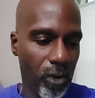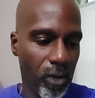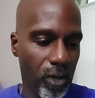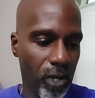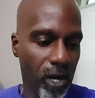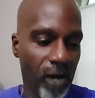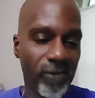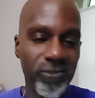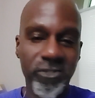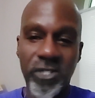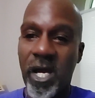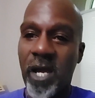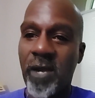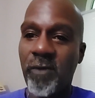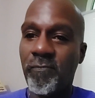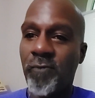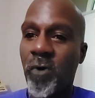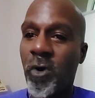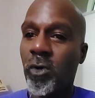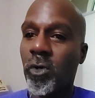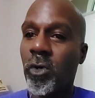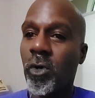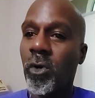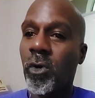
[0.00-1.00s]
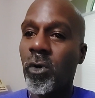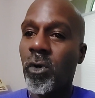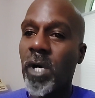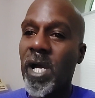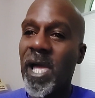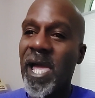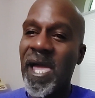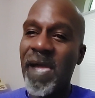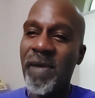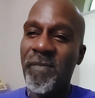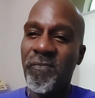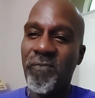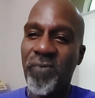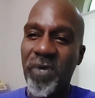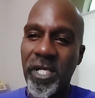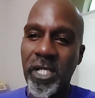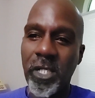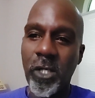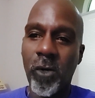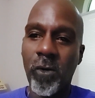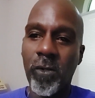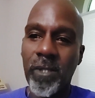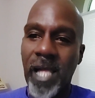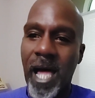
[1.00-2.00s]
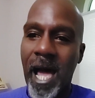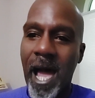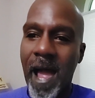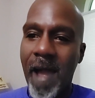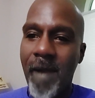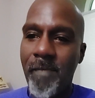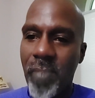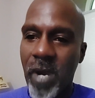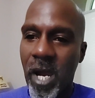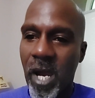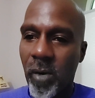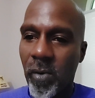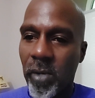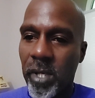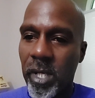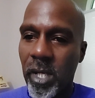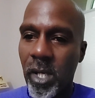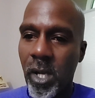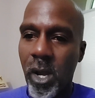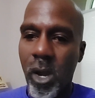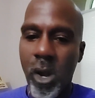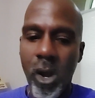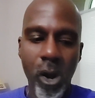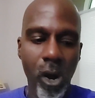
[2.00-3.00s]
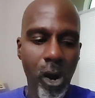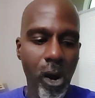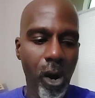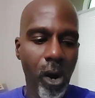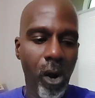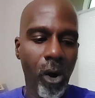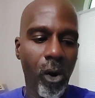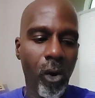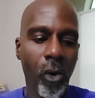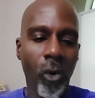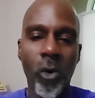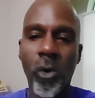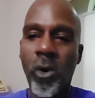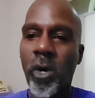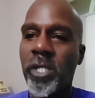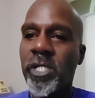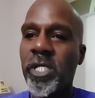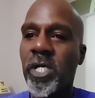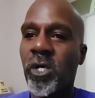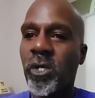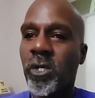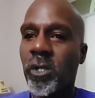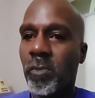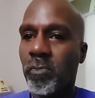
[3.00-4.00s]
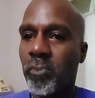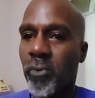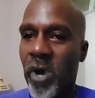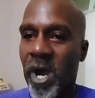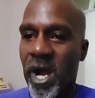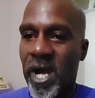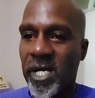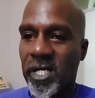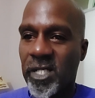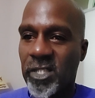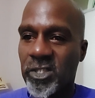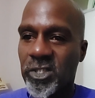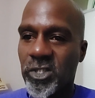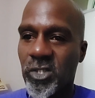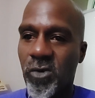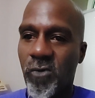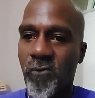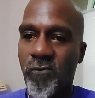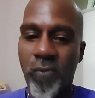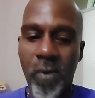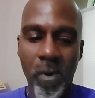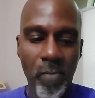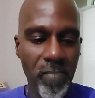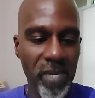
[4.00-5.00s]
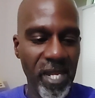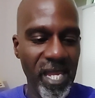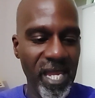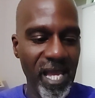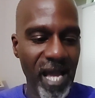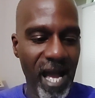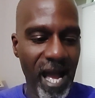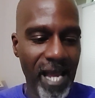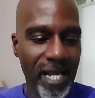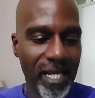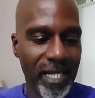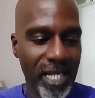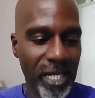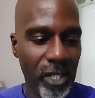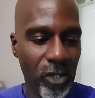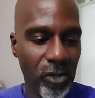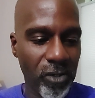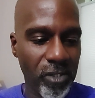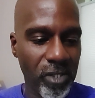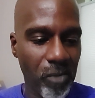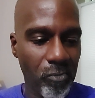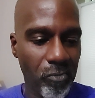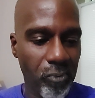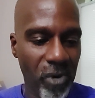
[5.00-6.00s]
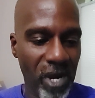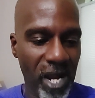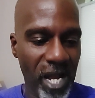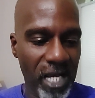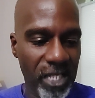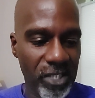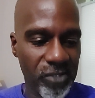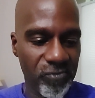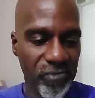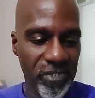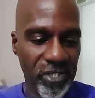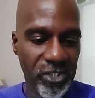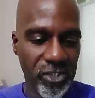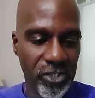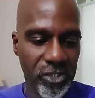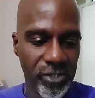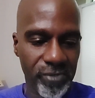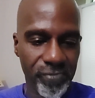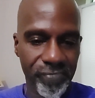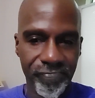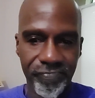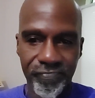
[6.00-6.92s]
photo and video library, or you're going to browse. For me, I click on the browse feature.